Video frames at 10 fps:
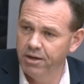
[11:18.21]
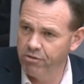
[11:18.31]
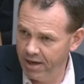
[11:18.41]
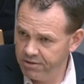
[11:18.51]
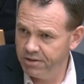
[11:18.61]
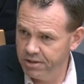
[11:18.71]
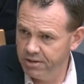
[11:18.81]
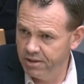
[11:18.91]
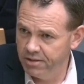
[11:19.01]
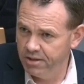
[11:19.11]
granted
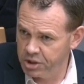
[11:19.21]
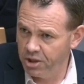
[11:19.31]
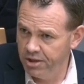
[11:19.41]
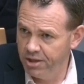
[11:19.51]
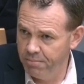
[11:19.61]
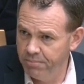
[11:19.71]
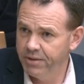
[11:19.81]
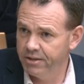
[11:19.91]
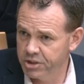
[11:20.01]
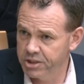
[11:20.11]
a, a asylum
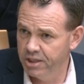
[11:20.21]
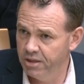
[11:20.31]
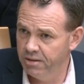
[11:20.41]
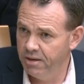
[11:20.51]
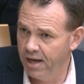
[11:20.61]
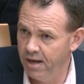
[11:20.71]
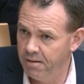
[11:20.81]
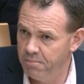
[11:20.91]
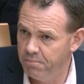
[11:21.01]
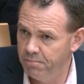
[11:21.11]
that are still
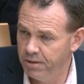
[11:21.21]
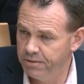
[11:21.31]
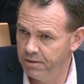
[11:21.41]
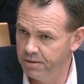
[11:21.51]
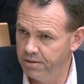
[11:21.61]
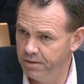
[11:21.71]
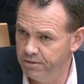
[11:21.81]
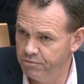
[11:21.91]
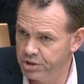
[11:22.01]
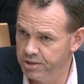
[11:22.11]
um, in, in,
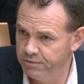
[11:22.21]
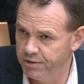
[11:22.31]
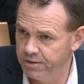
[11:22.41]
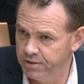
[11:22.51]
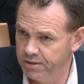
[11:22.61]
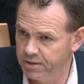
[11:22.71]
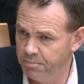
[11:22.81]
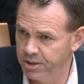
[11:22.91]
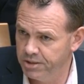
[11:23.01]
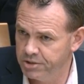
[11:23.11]
receipt of a,
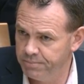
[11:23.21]
accommodation?